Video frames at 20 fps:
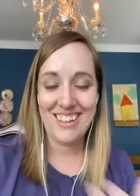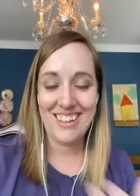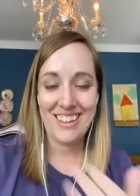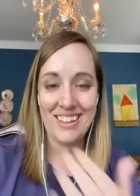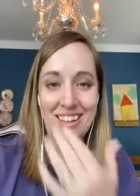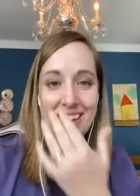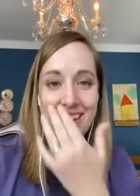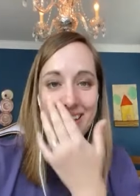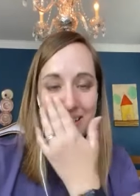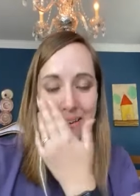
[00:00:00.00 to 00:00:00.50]

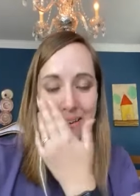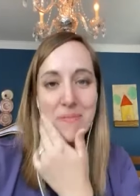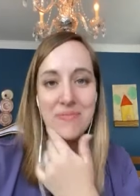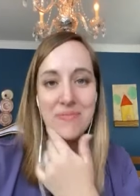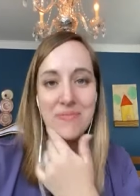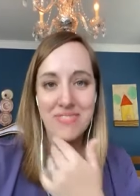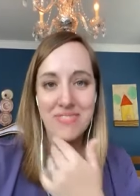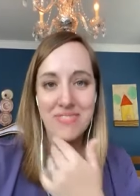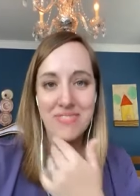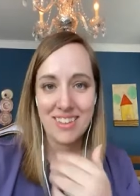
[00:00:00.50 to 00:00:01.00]
that's
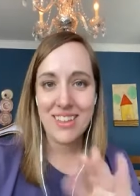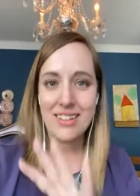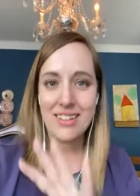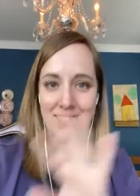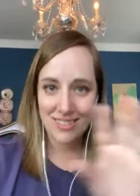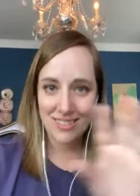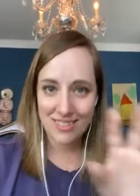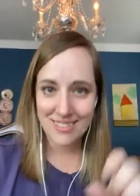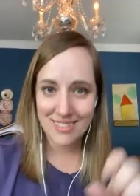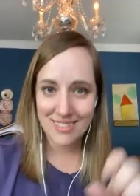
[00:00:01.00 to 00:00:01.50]
awesome.
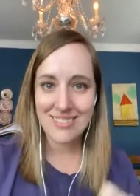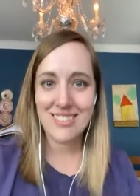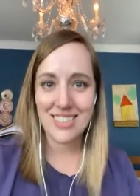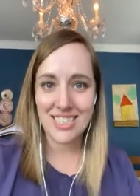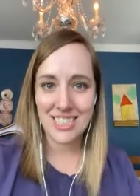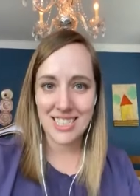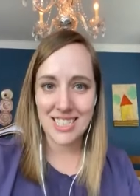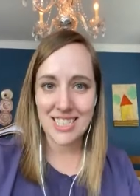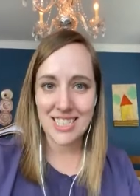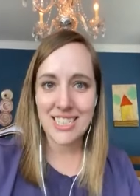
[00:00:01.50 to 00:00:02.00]
I'm
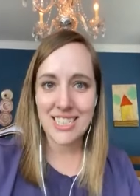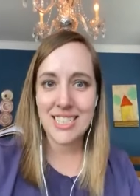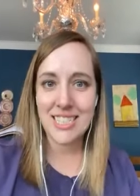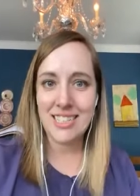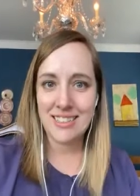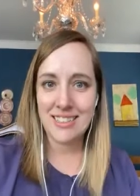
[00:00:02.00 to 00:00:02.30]
looking forward to